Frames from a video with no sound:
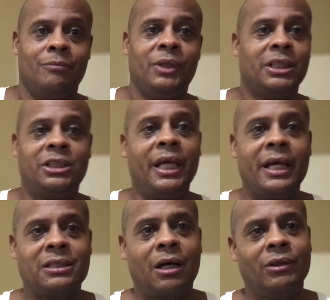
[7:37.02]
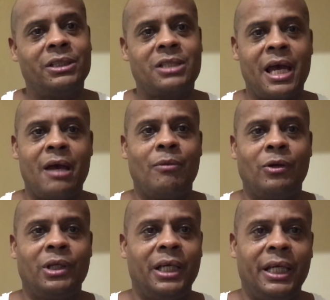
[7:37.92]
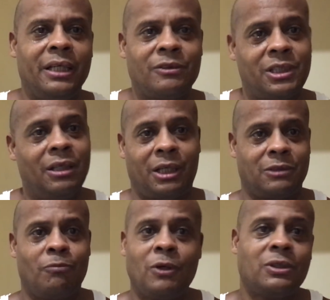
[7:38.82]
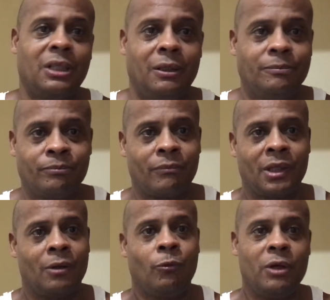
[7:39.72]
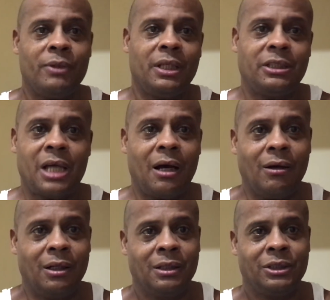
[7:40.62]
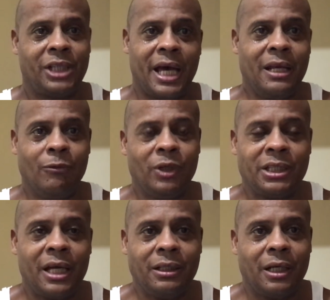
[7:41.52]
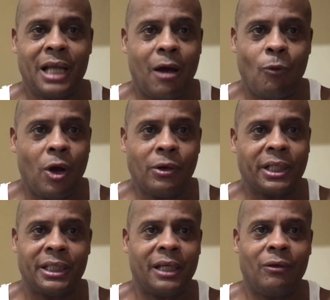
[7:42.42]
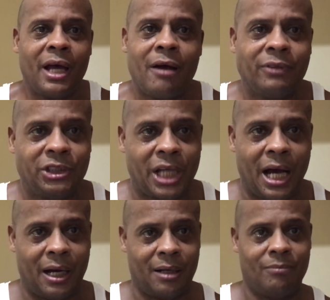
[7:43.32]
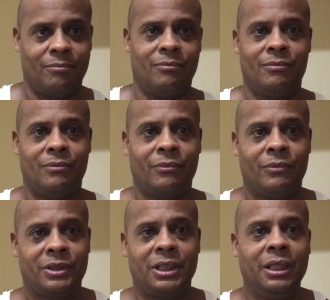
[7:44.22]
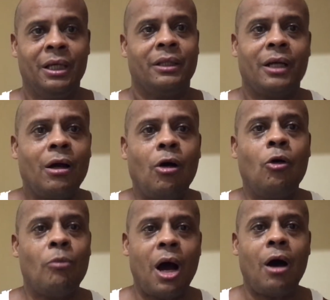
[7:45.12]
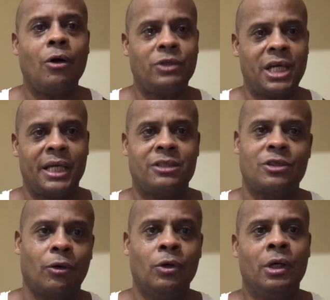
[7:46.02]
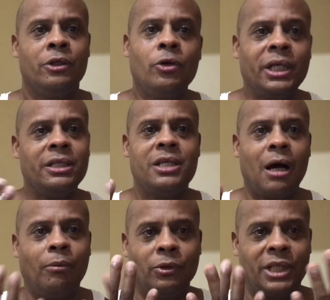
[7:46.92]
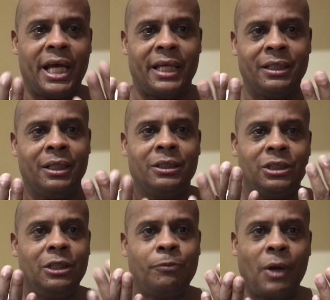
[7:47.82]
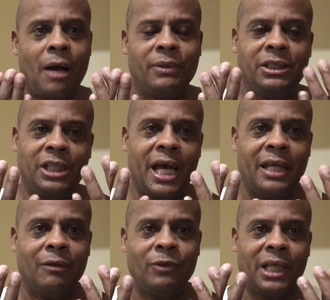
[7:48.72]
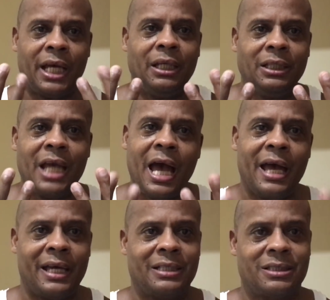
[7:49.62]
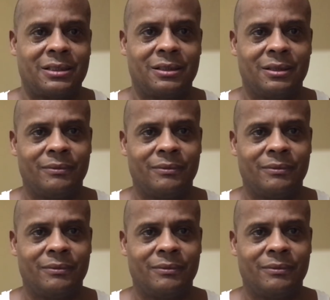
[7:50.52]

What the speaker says: because she has all this time on her hands, see, because most of the women that y'all chatting with, they're not working, they don't have a job. See, they're home all day, so you can double that. She's probably chatting with eight guys.